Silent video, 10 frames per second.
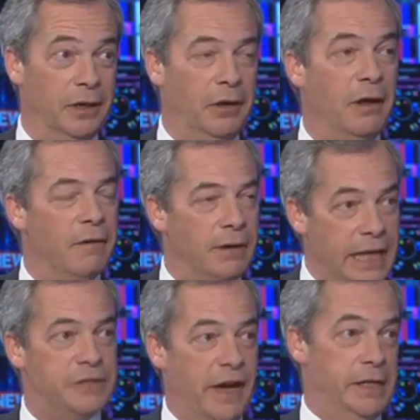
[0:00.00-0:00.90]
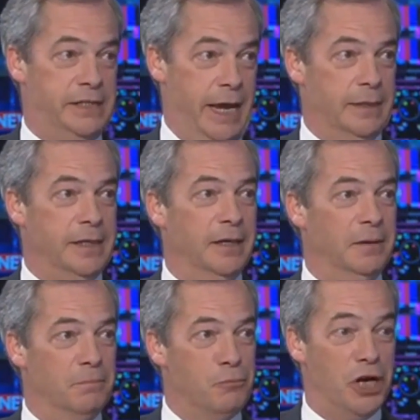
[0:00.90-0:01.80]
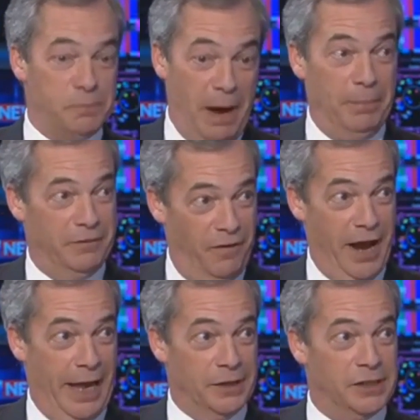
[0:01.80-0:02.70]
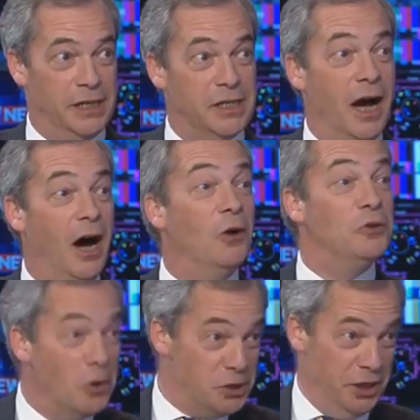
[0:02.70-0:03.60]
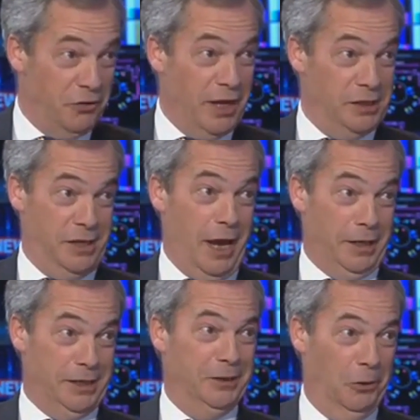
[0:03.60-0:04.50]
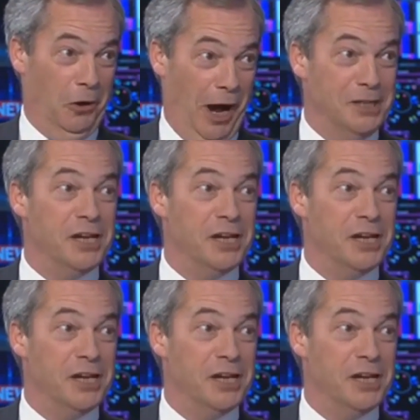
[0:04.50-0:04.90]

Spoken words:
You know, let's face it, British public finances are not in a great state, all right?